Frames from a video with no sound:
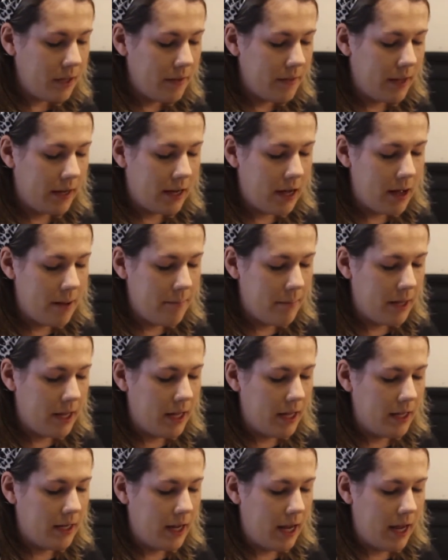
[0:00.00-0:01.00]
that come
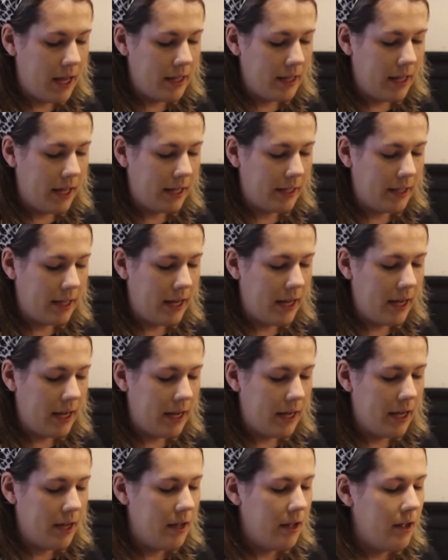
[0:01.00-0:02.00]
in, and, like,
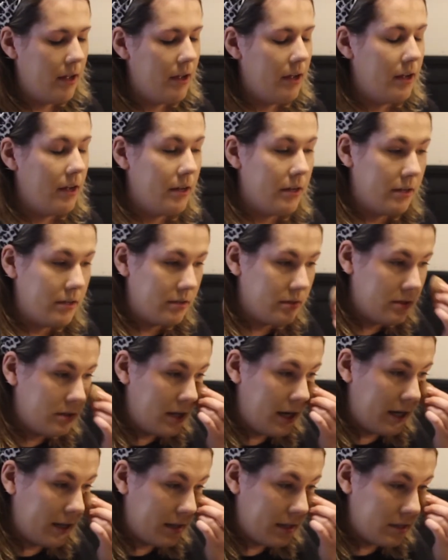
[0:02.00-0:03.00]
they
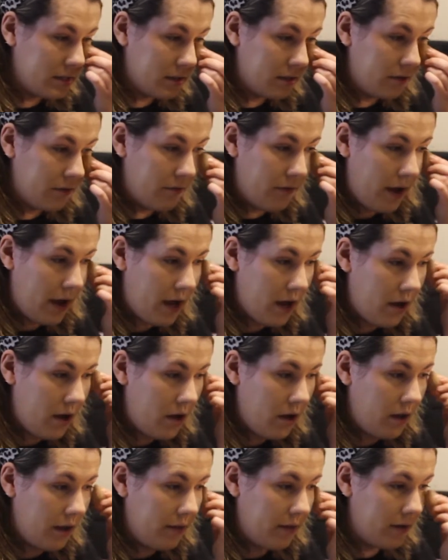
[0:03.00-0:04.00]
take this little
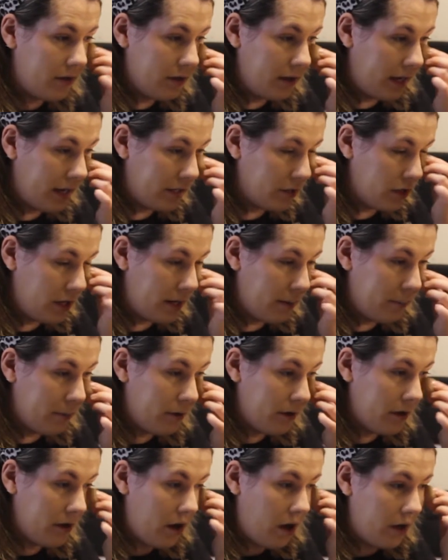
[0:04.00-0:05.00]
veil and they're, like, trying to
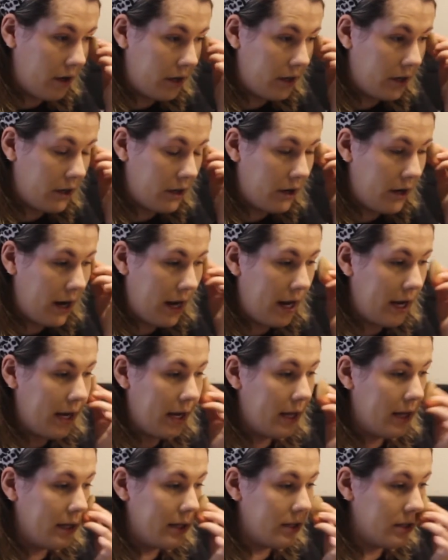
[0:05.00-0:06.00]
put it on her
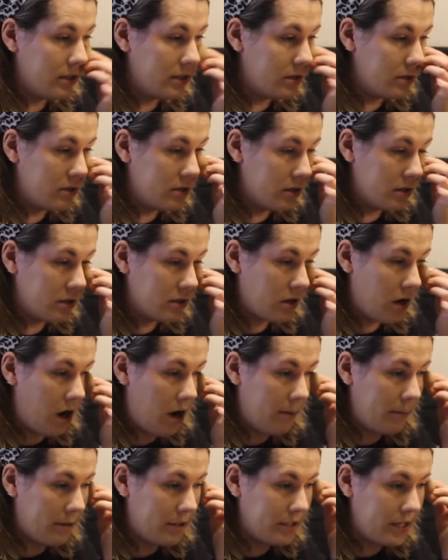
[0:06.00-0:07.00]
and just
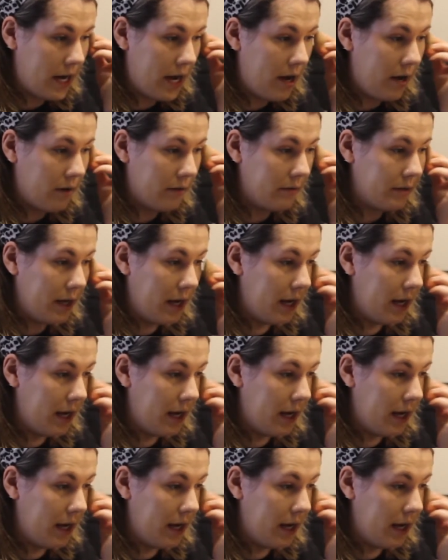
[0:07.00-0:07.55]
calm her down.